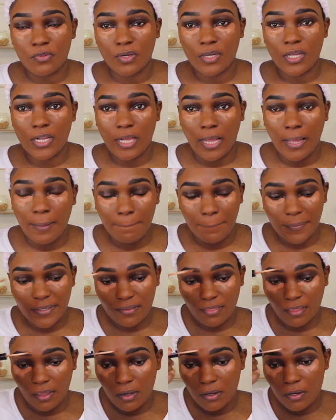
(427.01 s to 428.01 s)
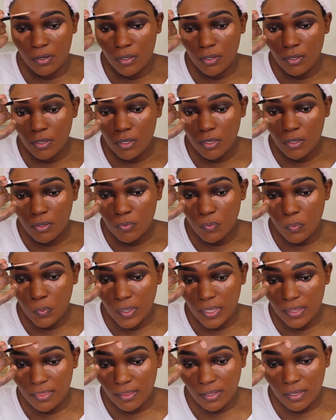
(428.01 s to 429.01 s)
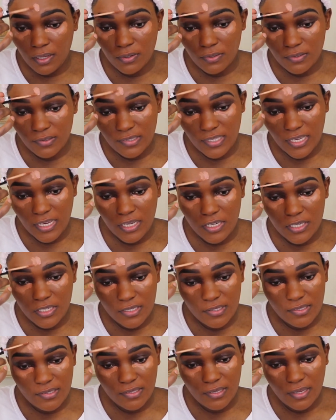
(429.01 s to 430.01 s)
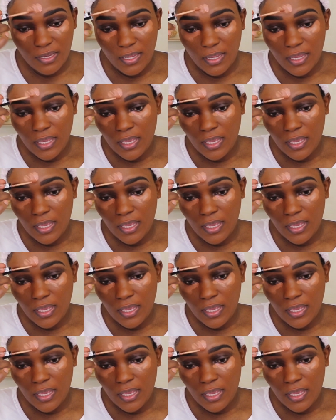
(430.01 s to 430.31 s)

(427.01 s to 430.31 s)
gonna come back there with the concealers.